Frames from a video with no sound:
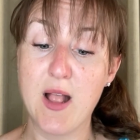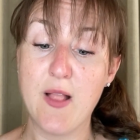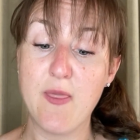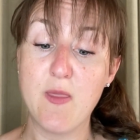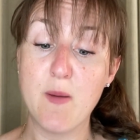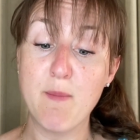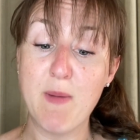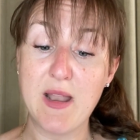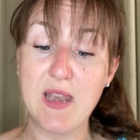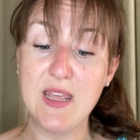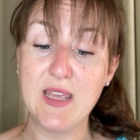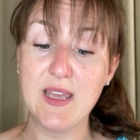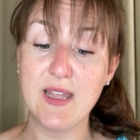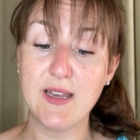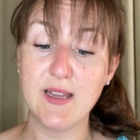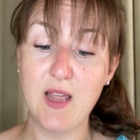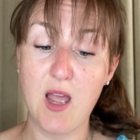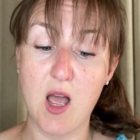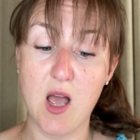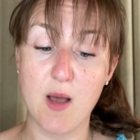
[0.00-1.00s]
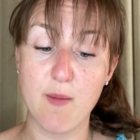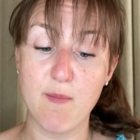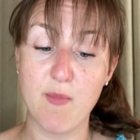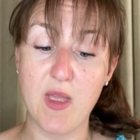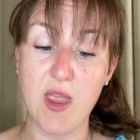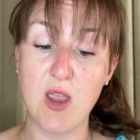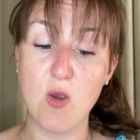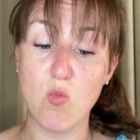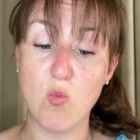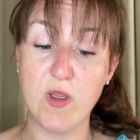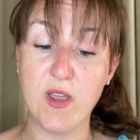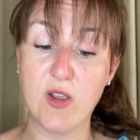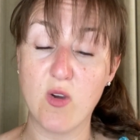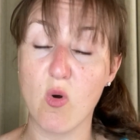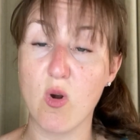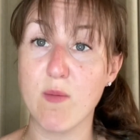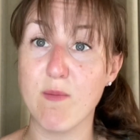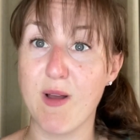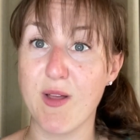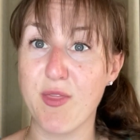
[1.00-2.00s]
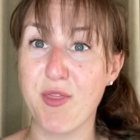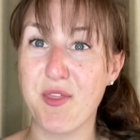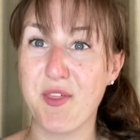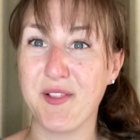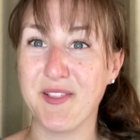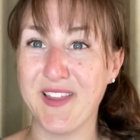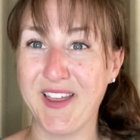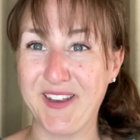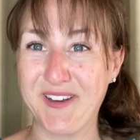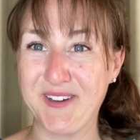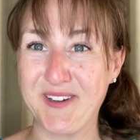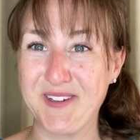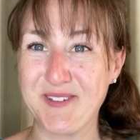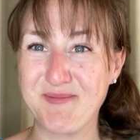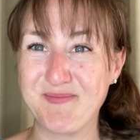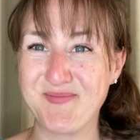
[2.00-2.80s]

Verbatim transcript: The money can come a week or month later.